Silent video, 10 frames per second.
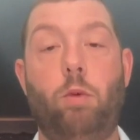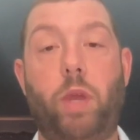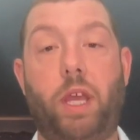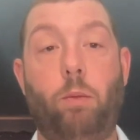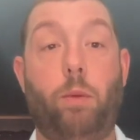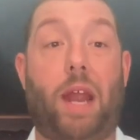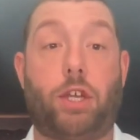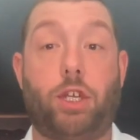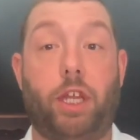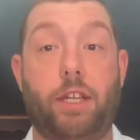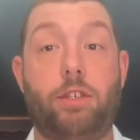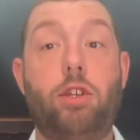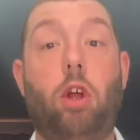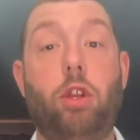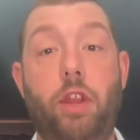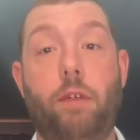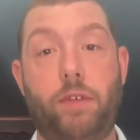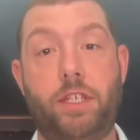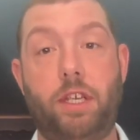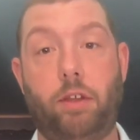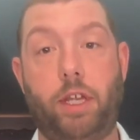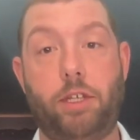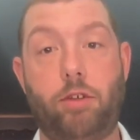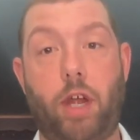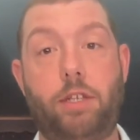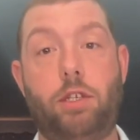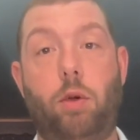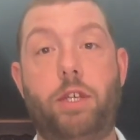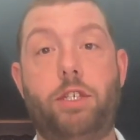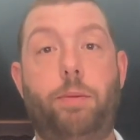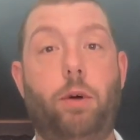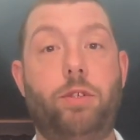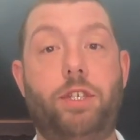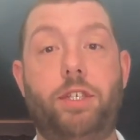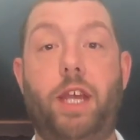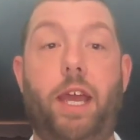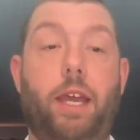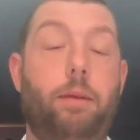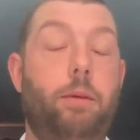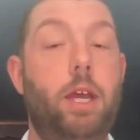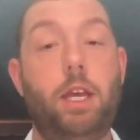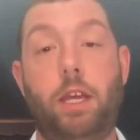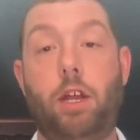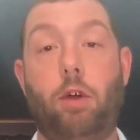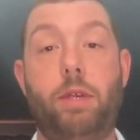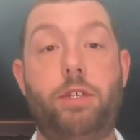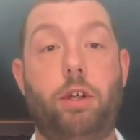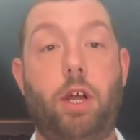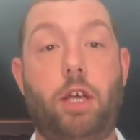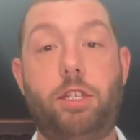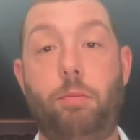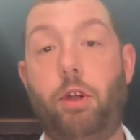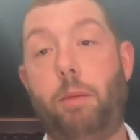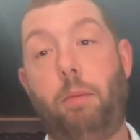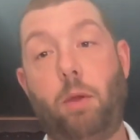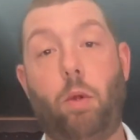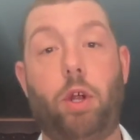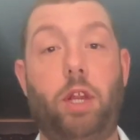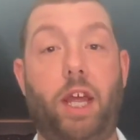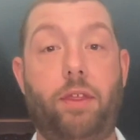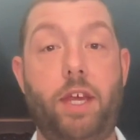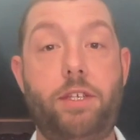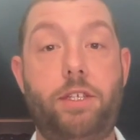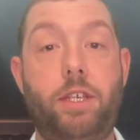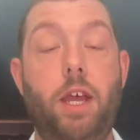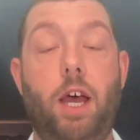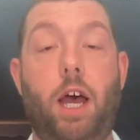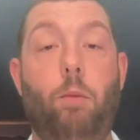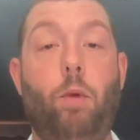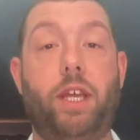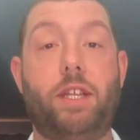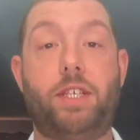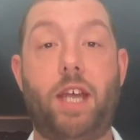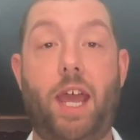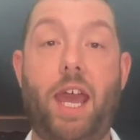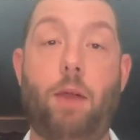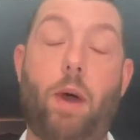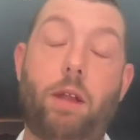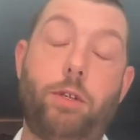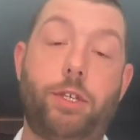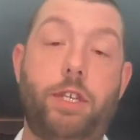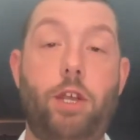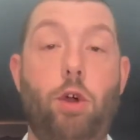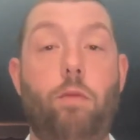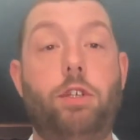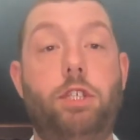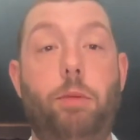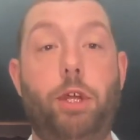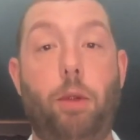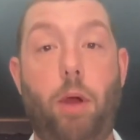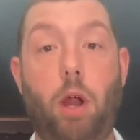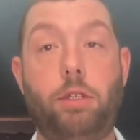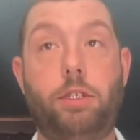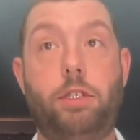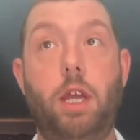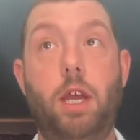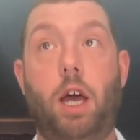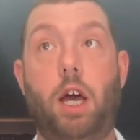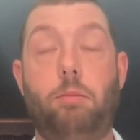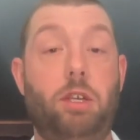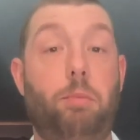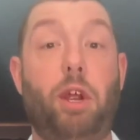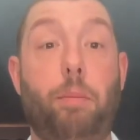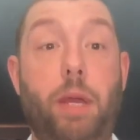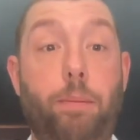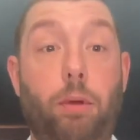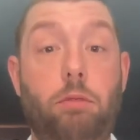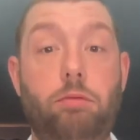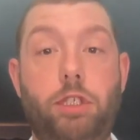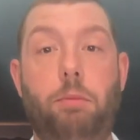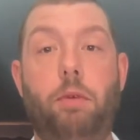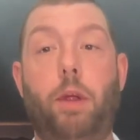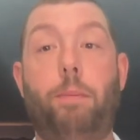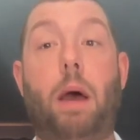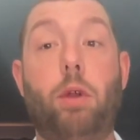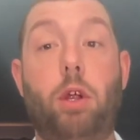we would actually install in their facilities, right? So as opposed to saying, Mr. Customer, it might work like this, we can say, hey, why don't you send over some of your parts, some of your people, some of your powder